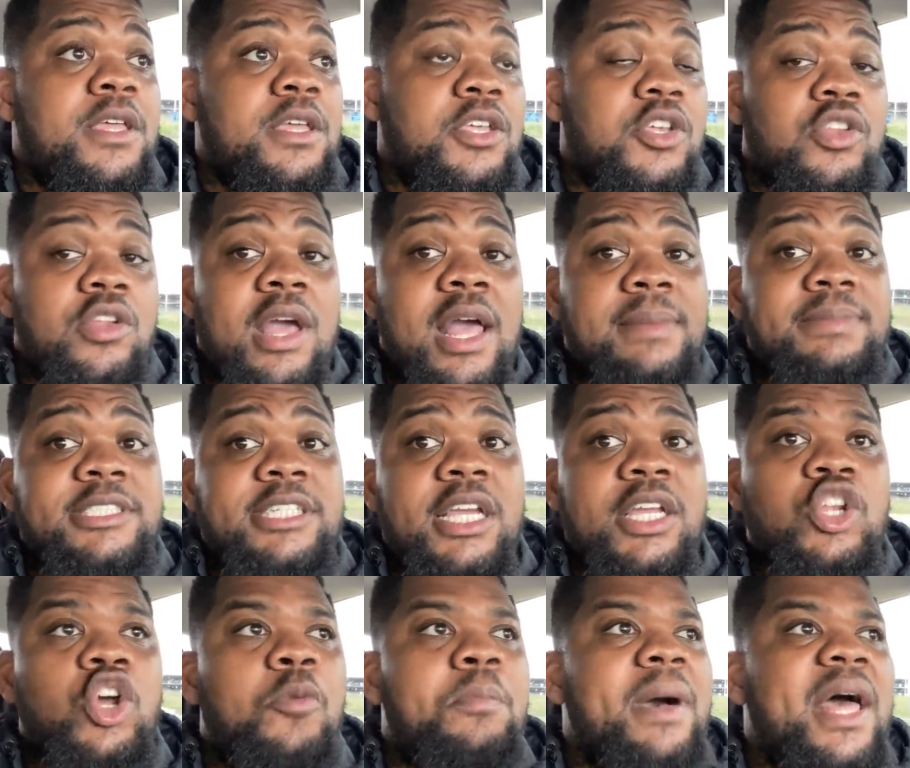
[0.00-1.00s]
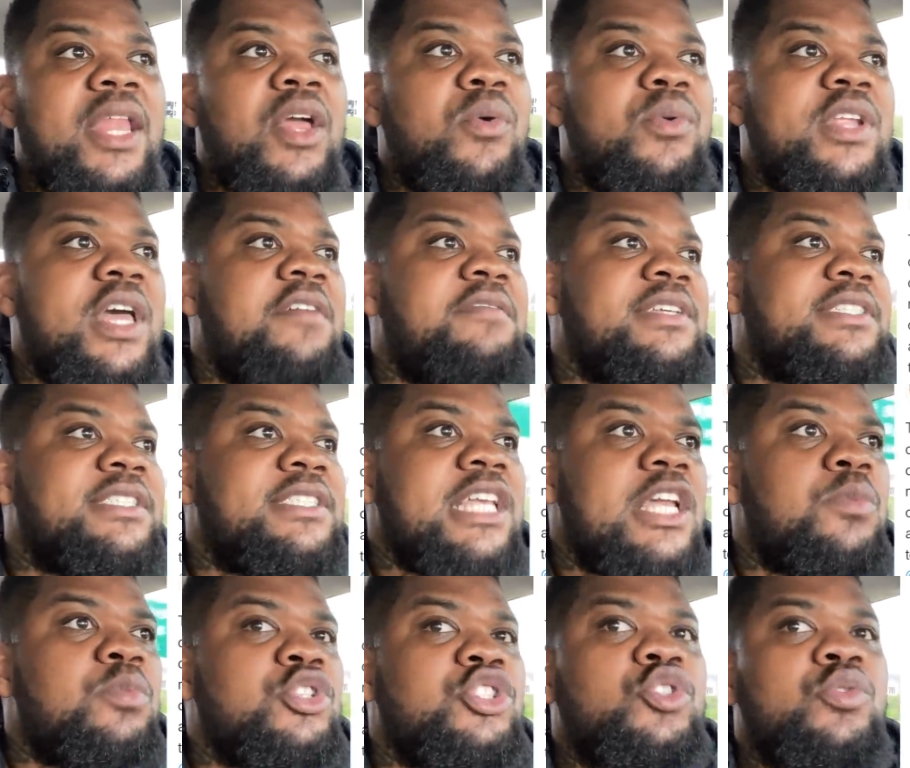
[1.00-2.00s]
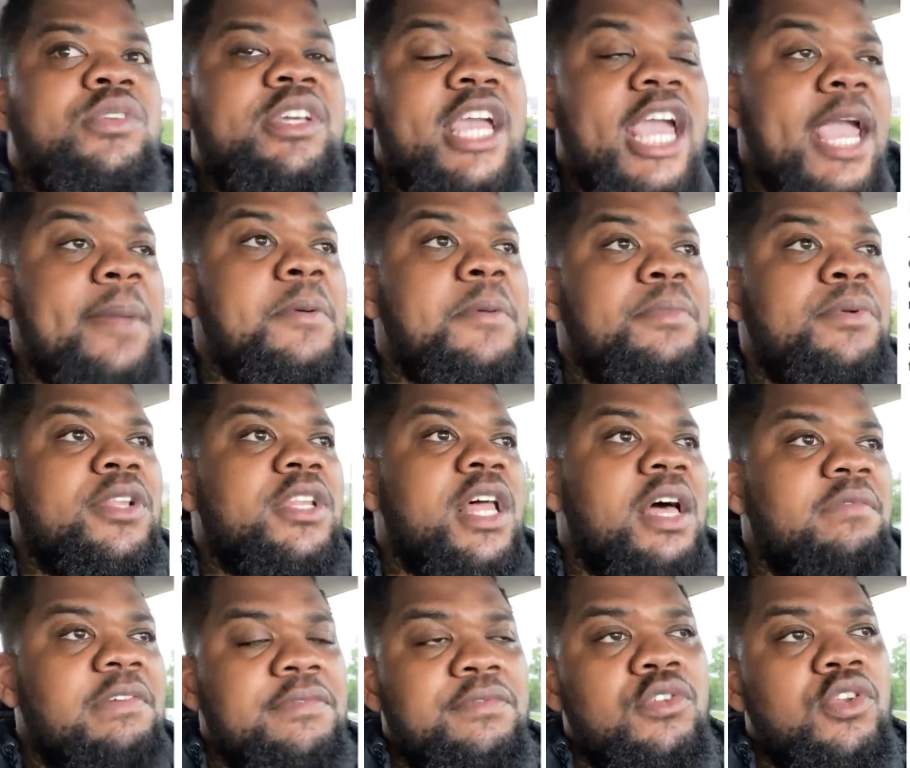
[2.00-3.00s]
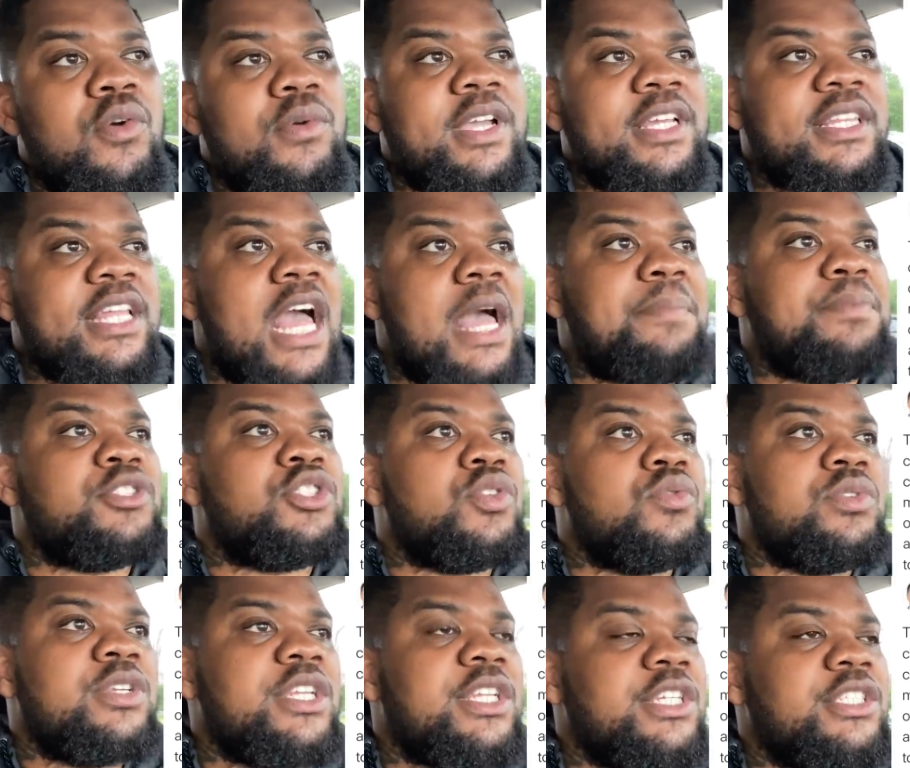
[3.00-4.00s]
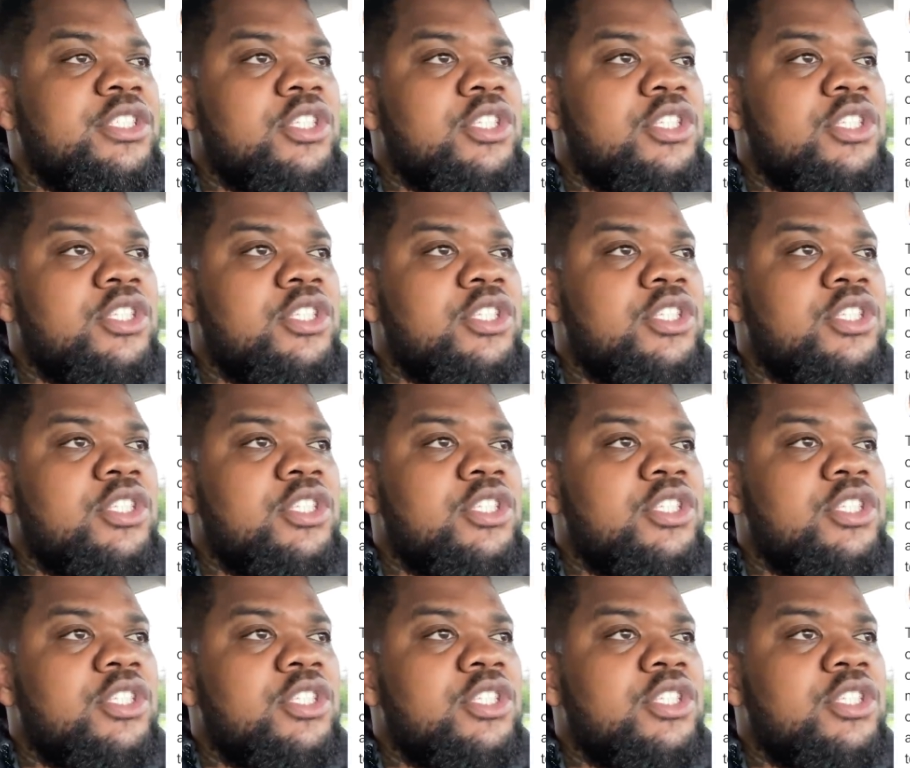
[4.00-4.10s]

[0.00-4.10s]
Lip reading: You know what I'm saying? Nobody will never see what you're capable of if you don't get the opportunity.